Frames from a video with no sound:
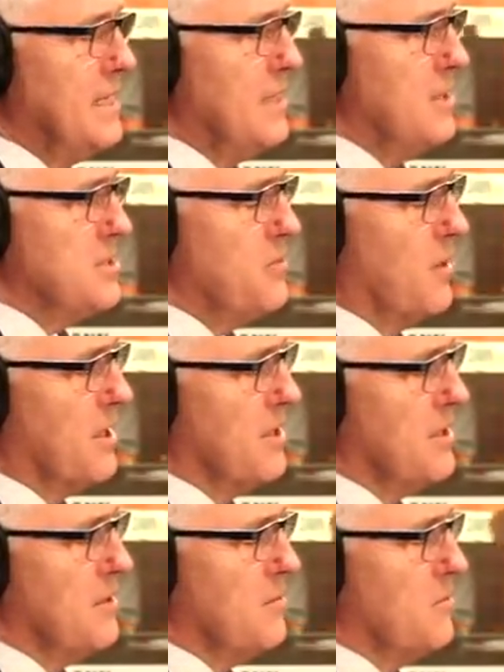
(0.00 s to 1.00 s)
see, one of
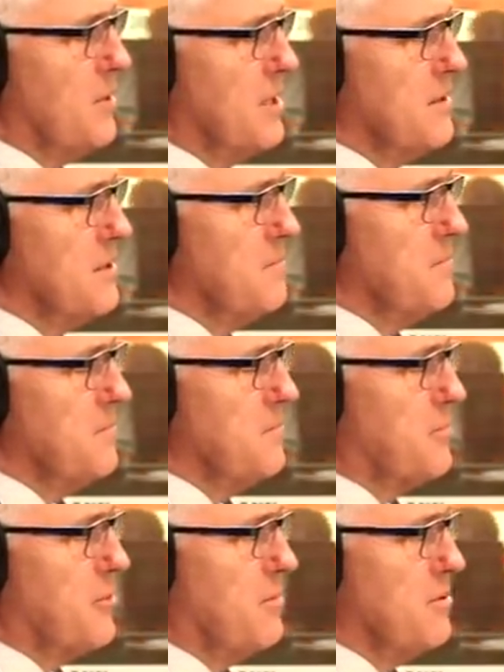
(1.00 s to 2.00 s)
the
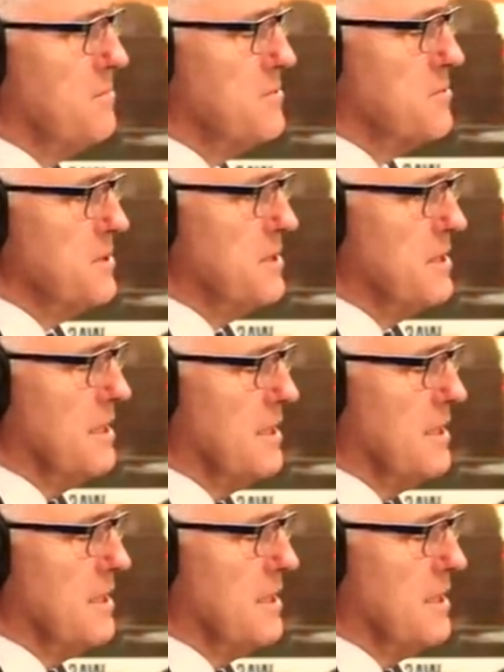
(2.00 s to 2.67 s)
problems with